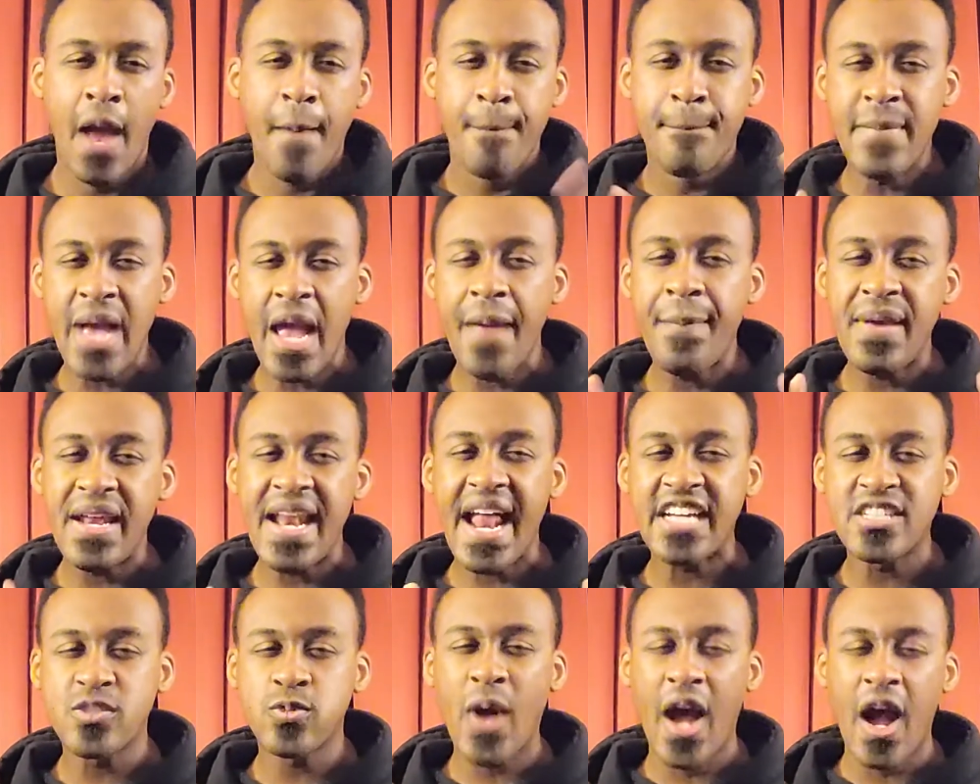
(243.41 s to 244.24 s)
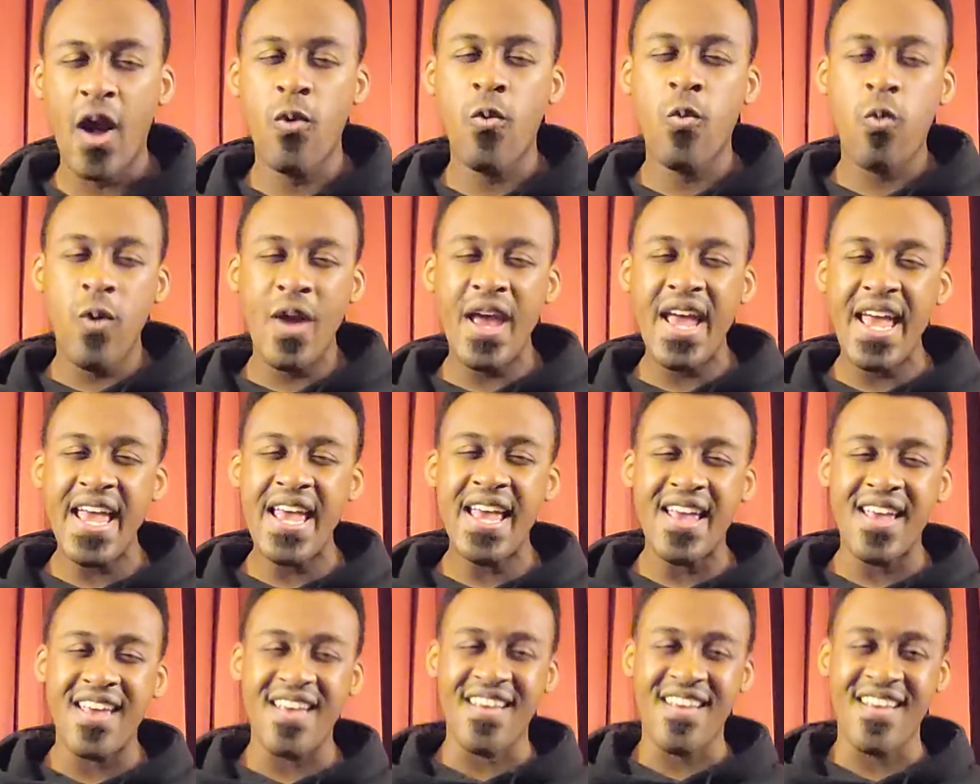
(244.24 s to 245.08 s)
Maybe that's why
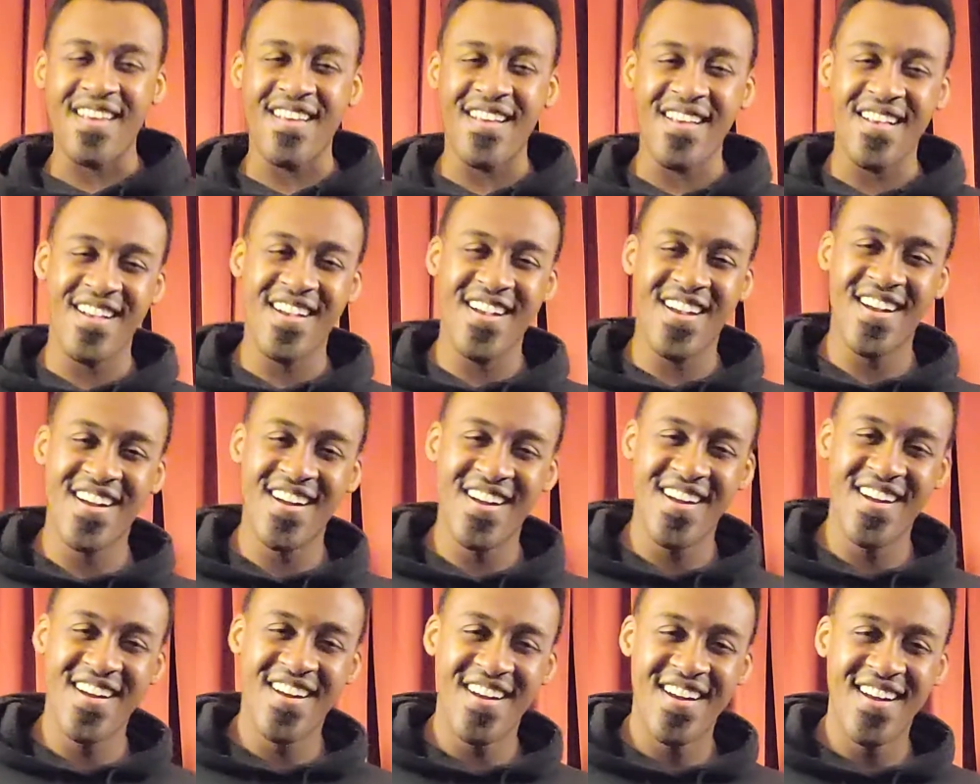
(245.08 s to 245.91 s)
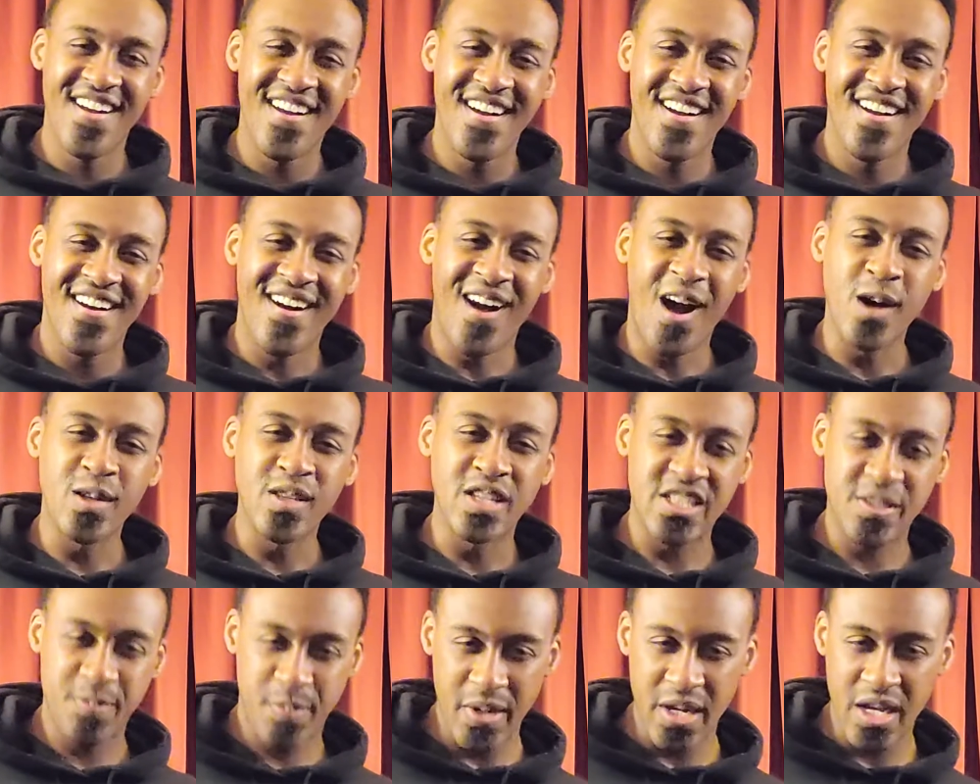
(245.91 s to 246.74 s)
we are the
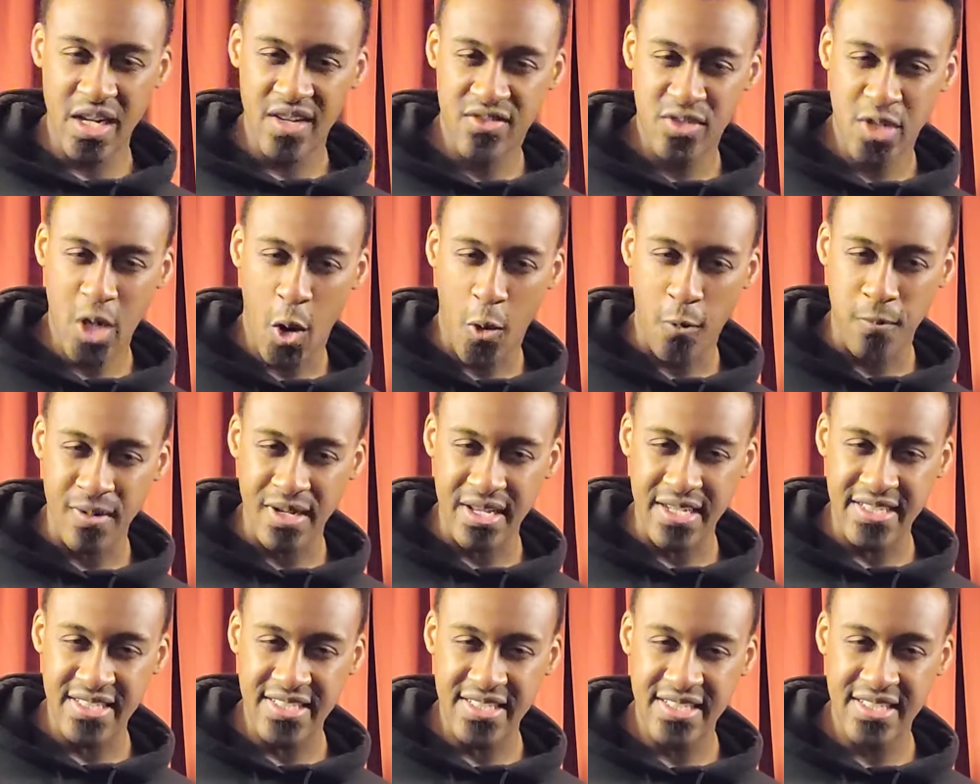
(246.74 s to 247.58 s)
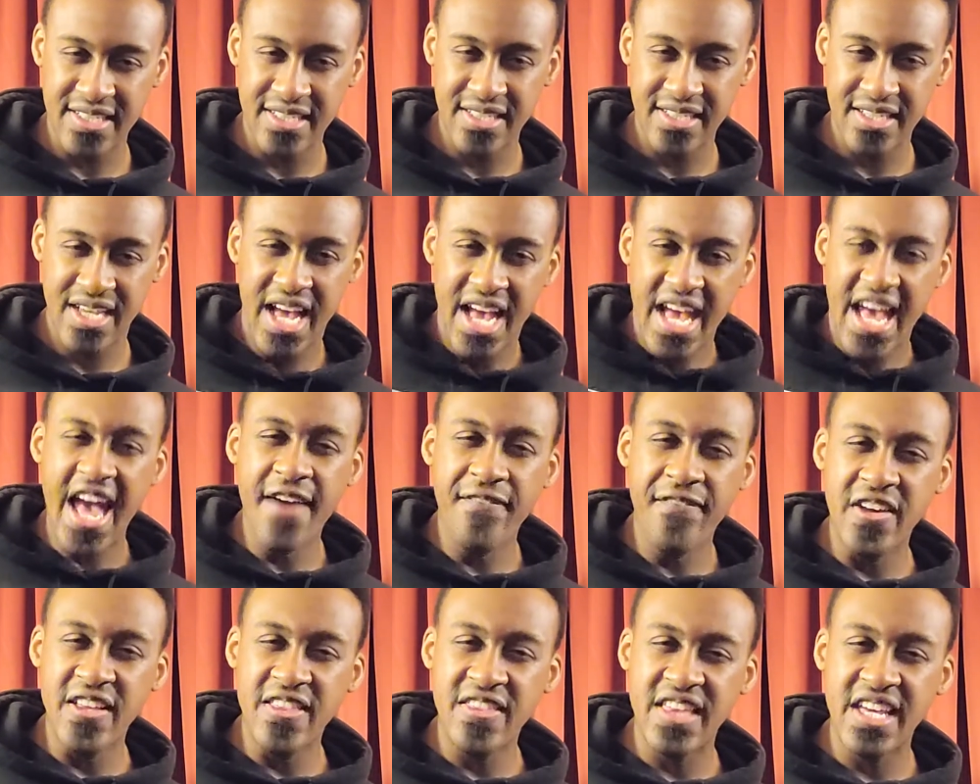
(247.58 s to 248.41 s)
spirit of dopeness.
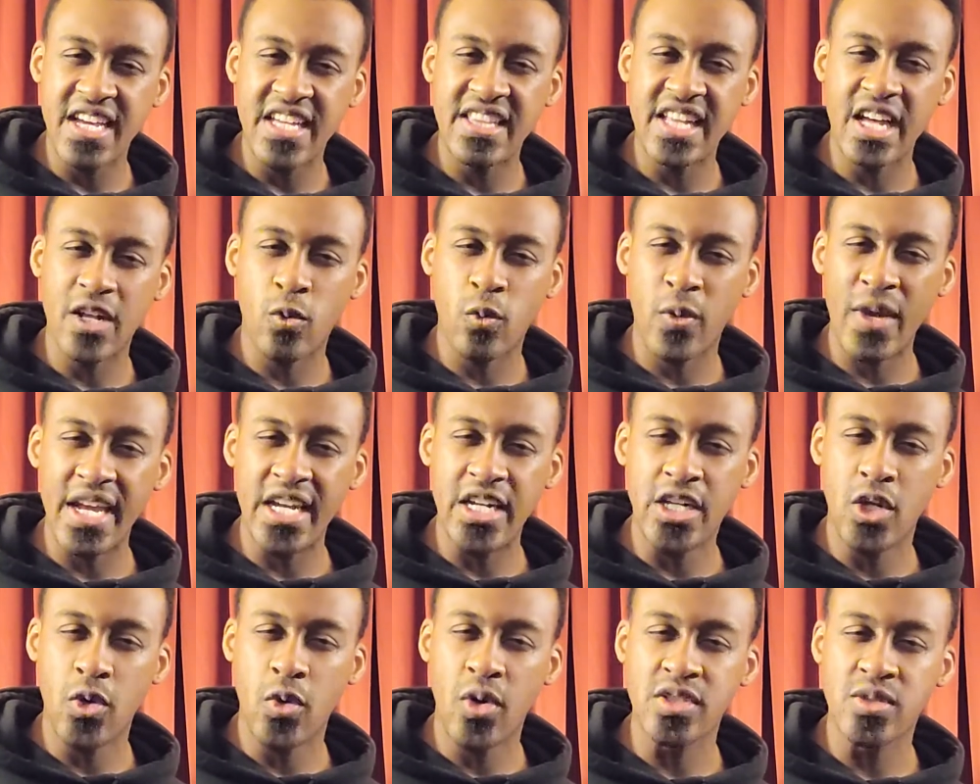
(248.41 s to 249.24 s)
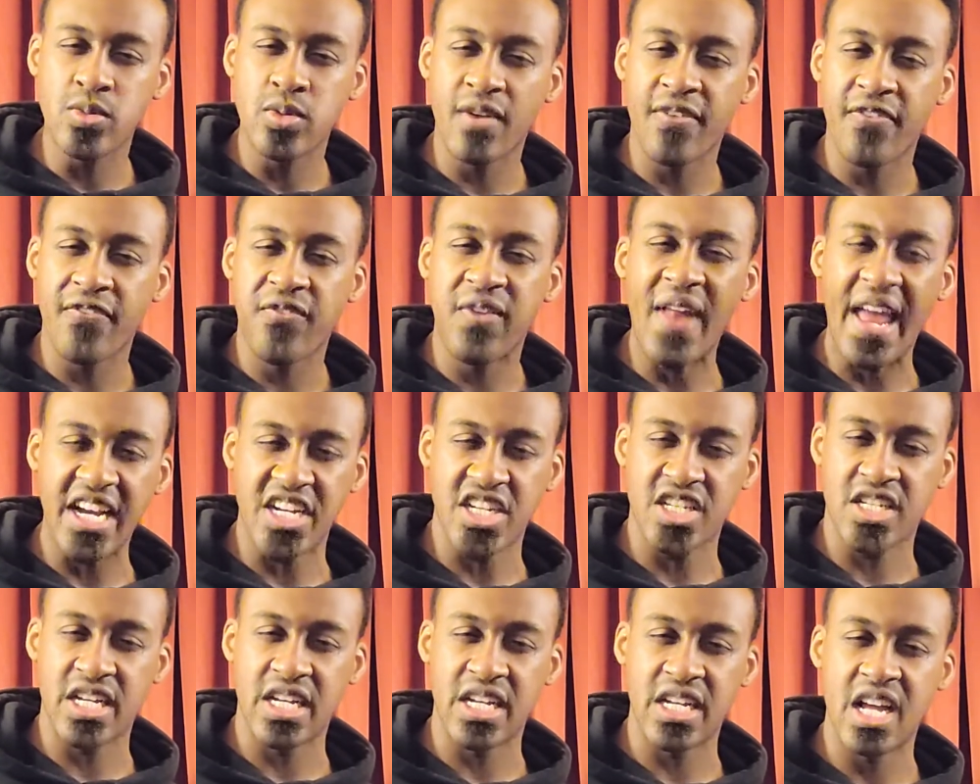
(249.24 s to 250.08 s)
Everything that we do is a
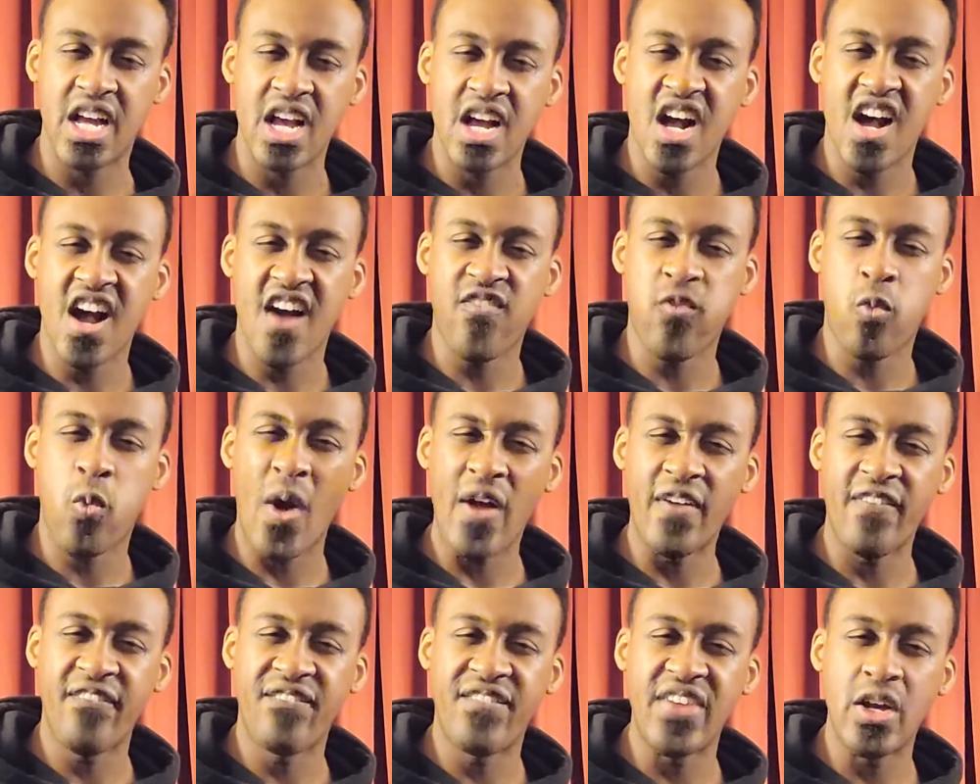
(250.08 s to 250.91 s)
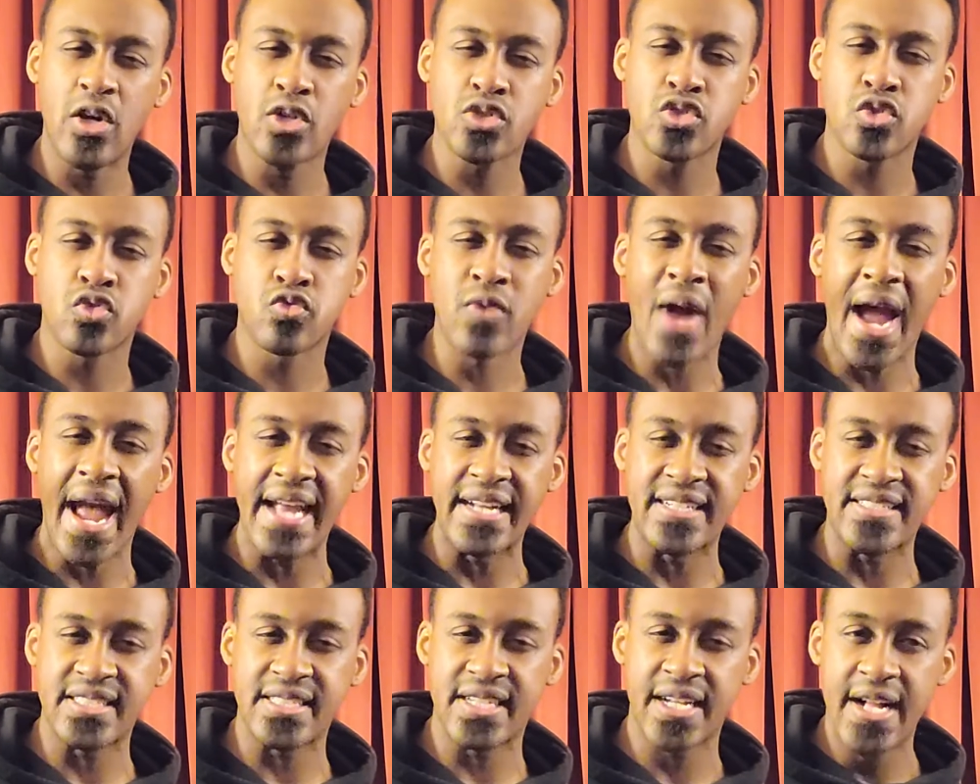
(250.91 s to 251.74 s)
reflection of what feels
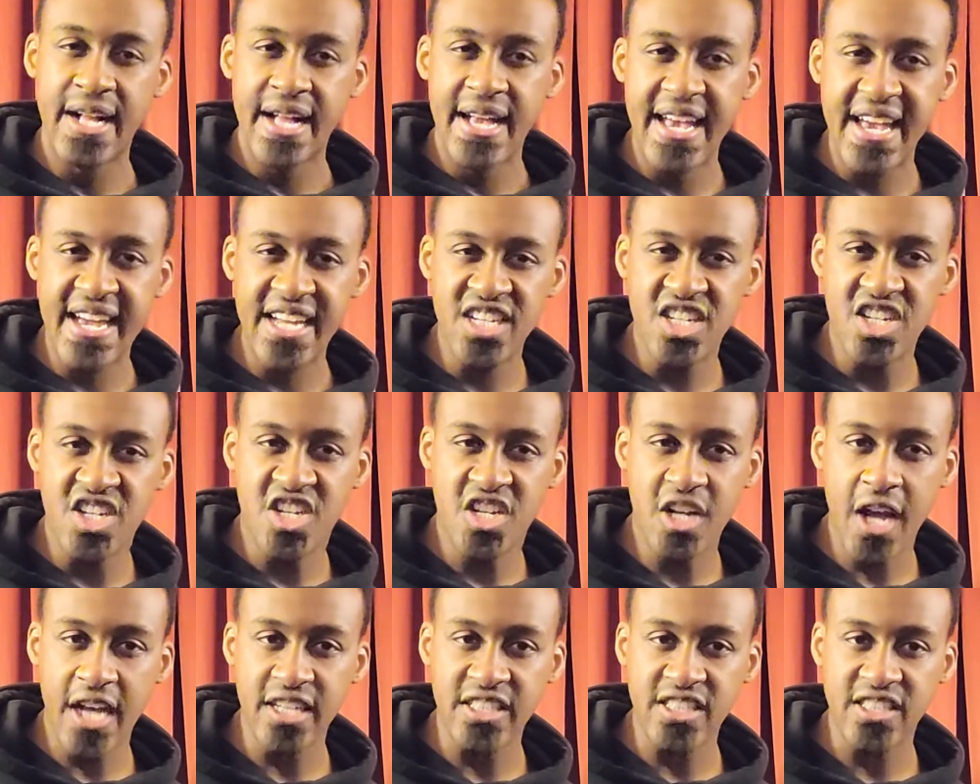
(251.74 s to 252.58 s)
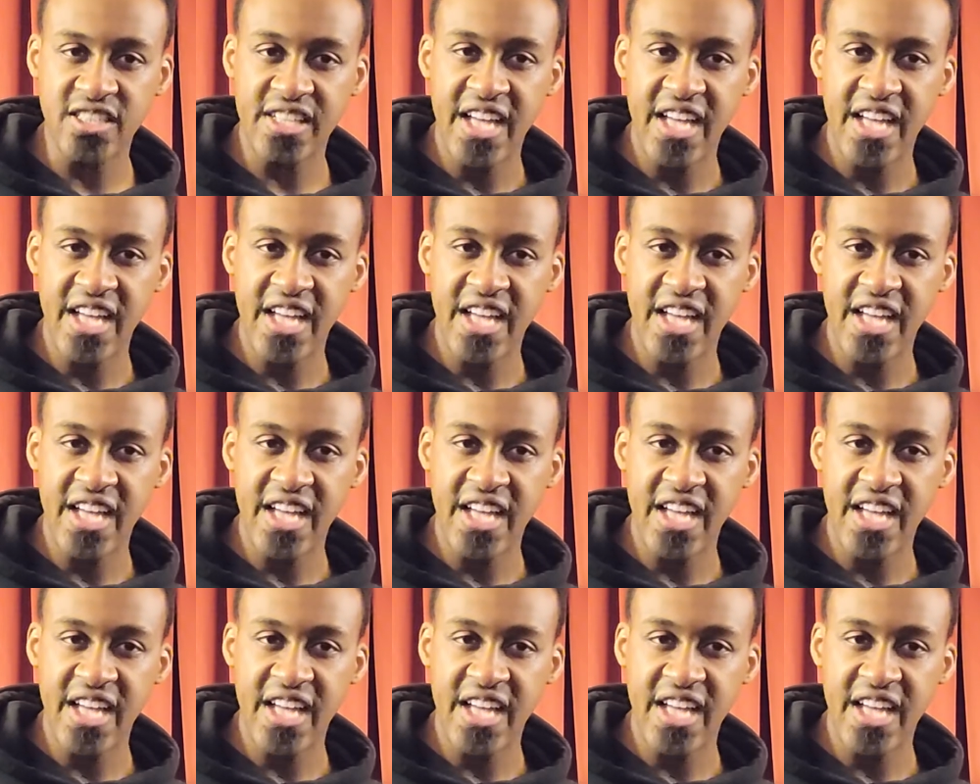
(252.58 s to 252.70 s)
right and just